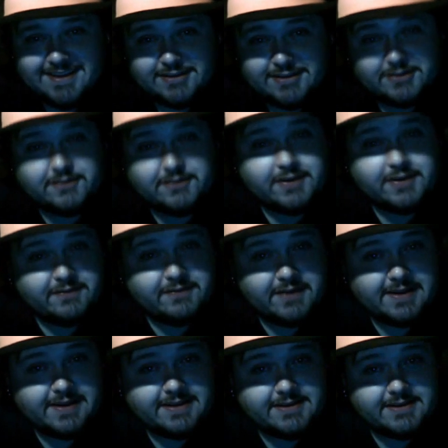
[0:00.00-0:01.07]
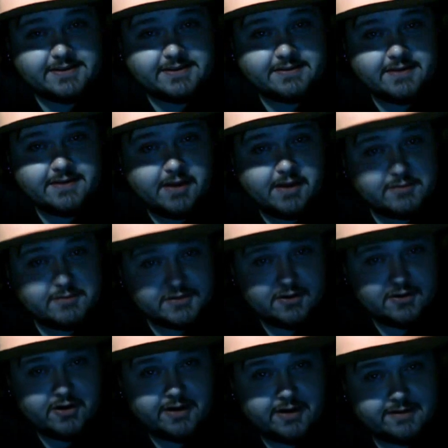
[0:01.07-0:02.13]
so if it offended you, I'm
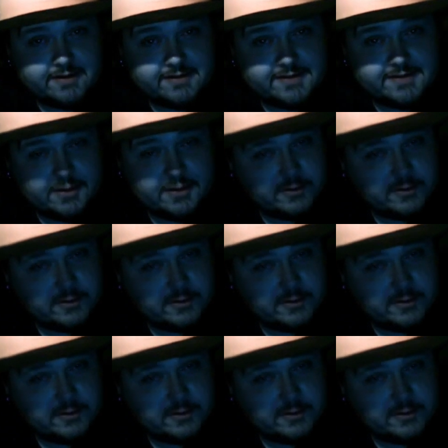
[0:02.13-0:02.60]
sorry, because I